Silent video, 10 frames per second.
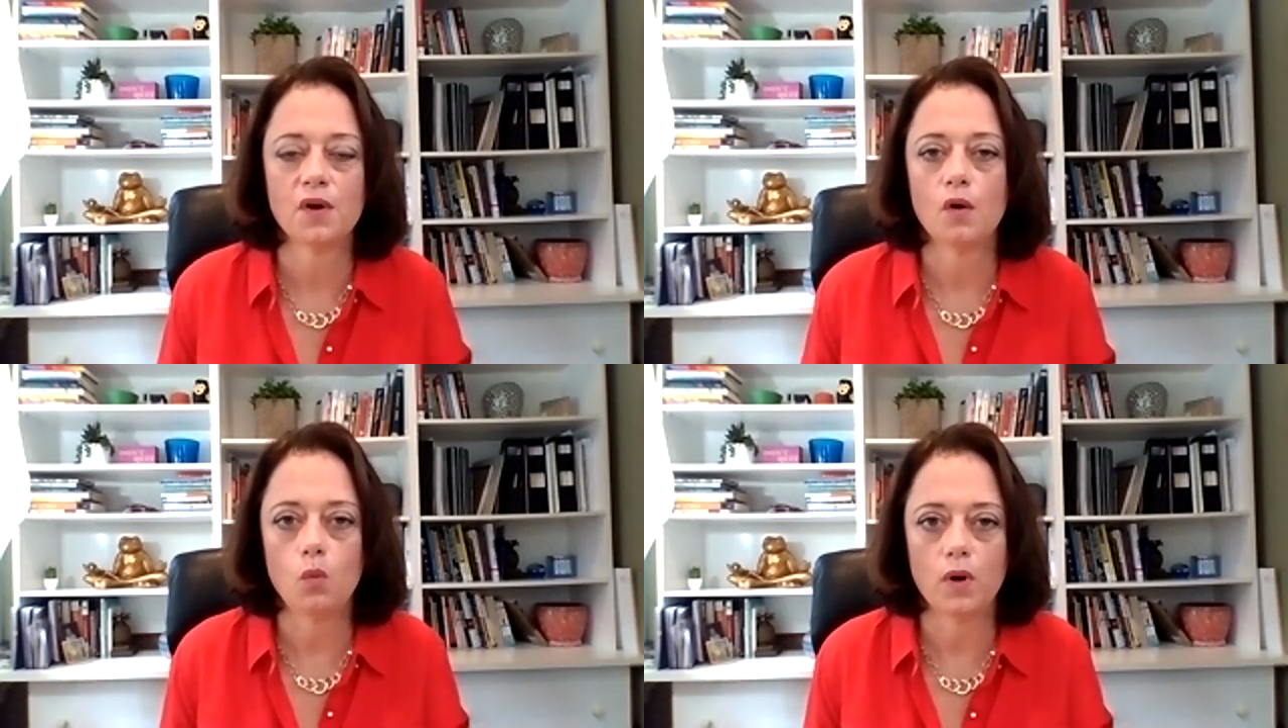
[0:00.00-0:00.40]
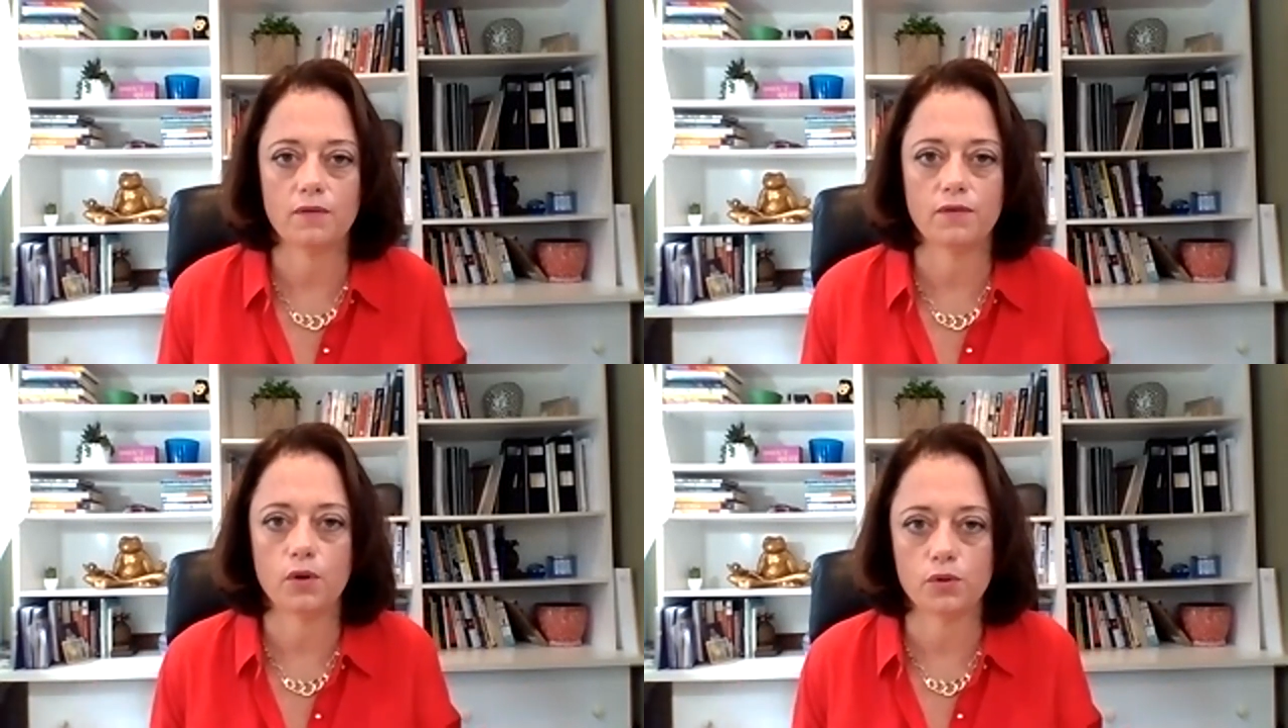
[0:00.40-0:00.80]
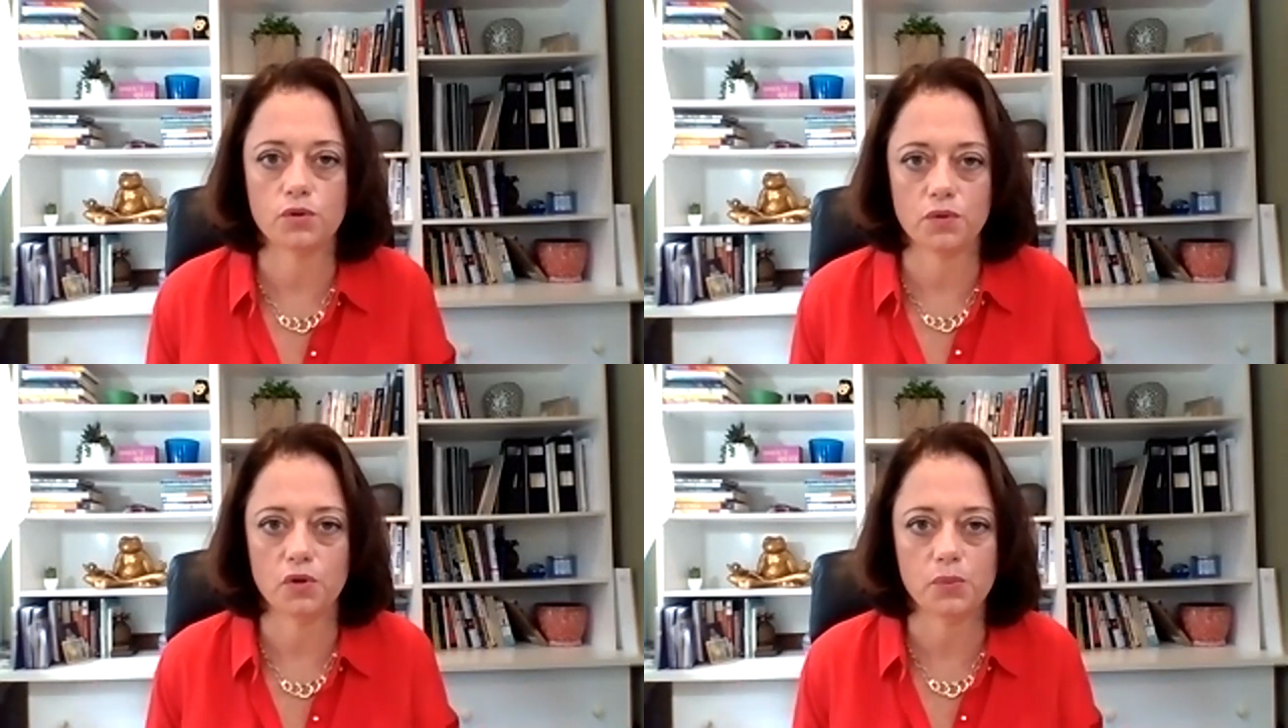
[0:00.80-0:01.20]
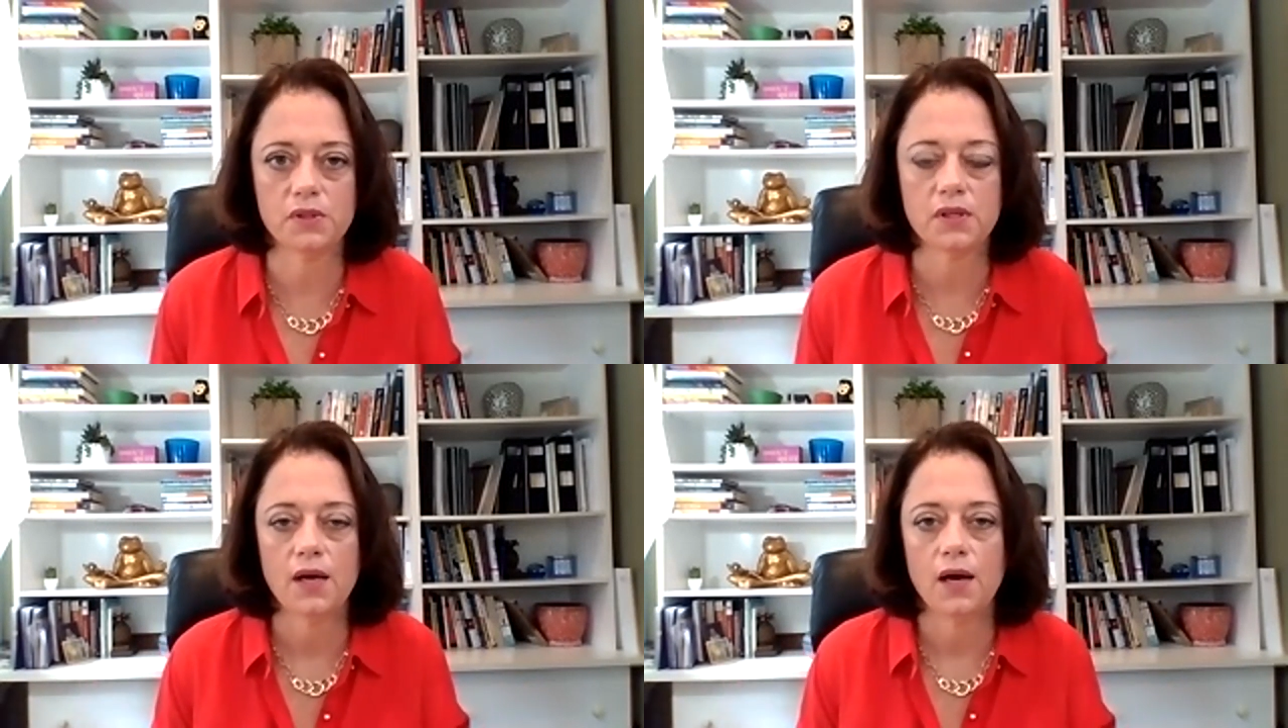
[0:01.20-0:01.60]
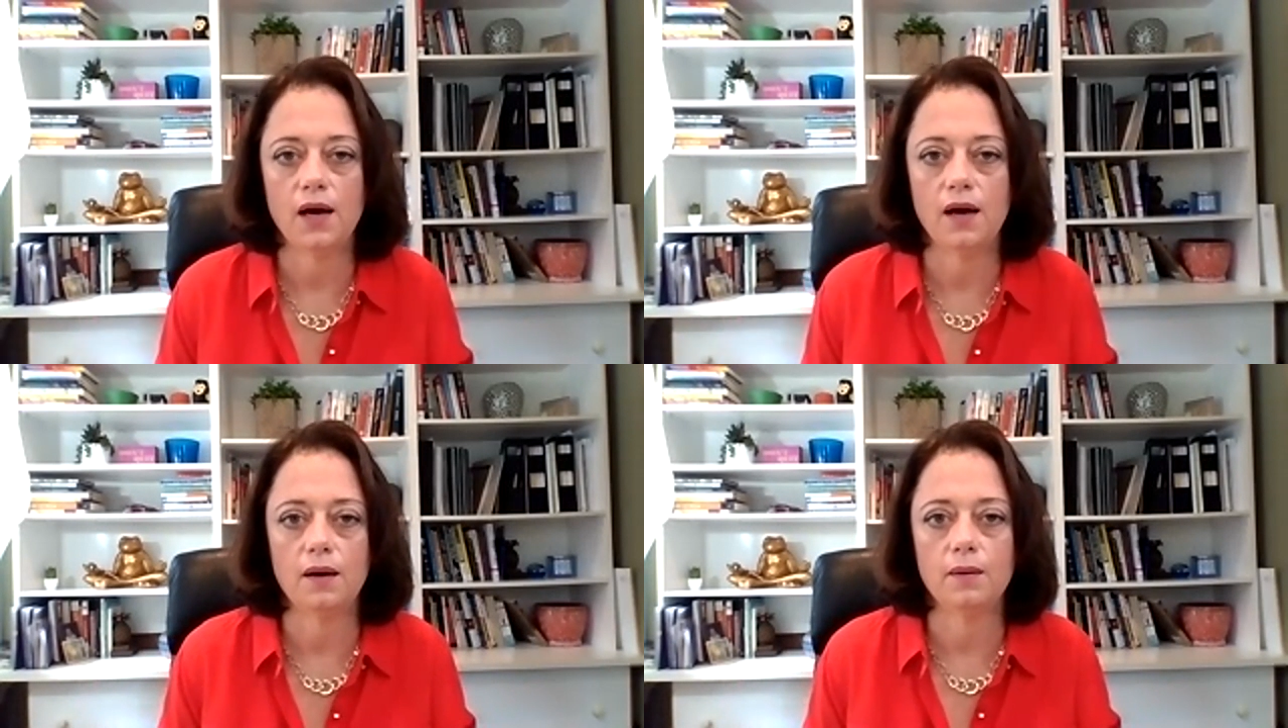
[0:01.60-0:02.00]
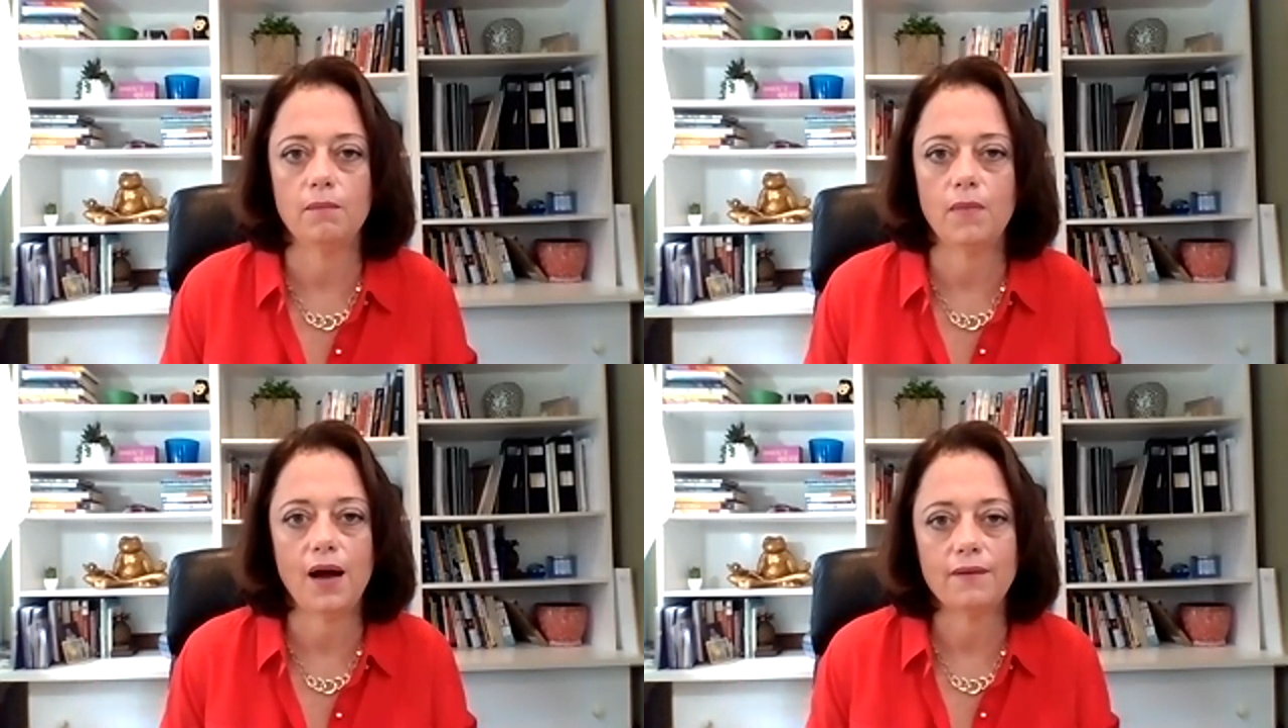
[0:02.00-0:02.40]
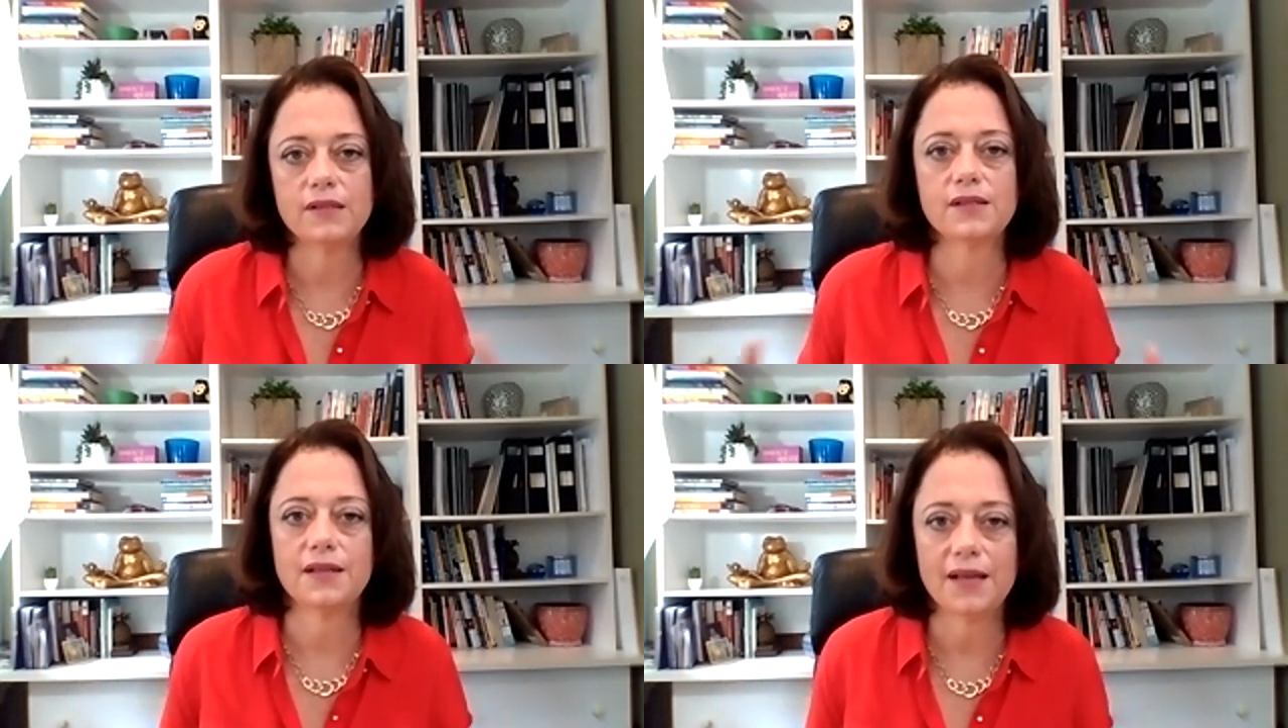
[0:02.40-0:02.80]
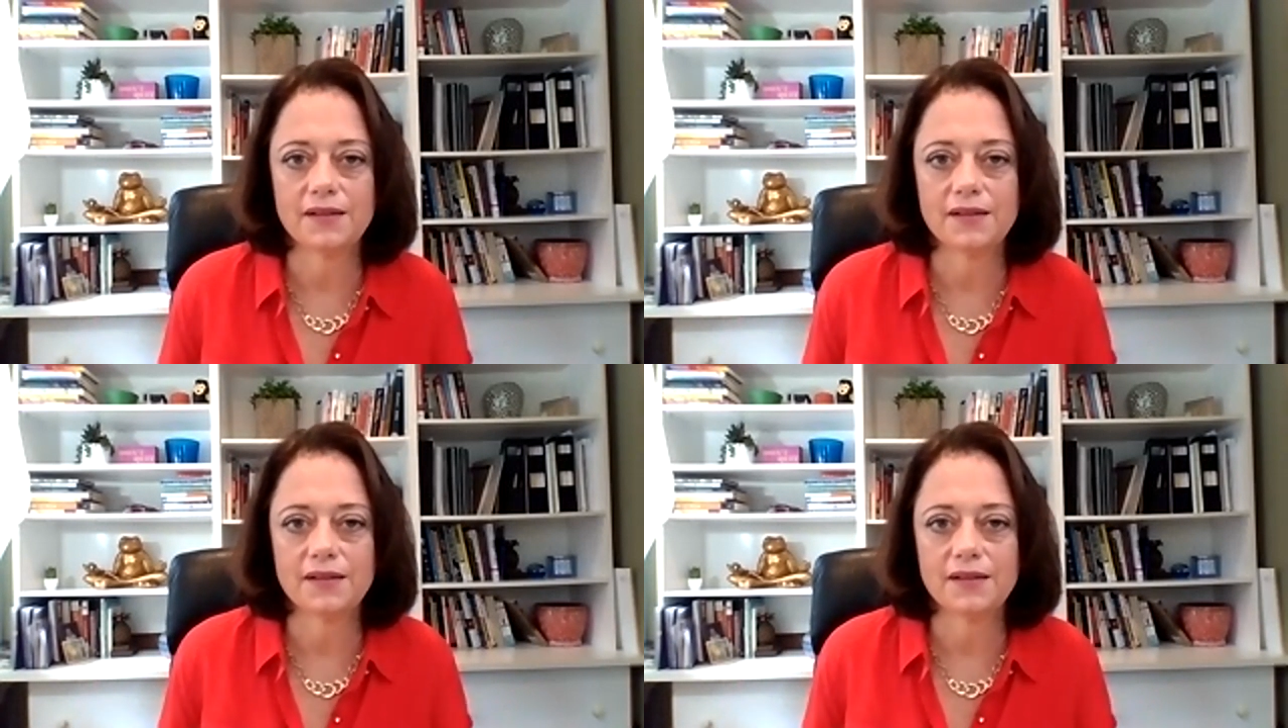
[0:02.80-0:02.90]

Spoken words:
one of those groups. Obviously,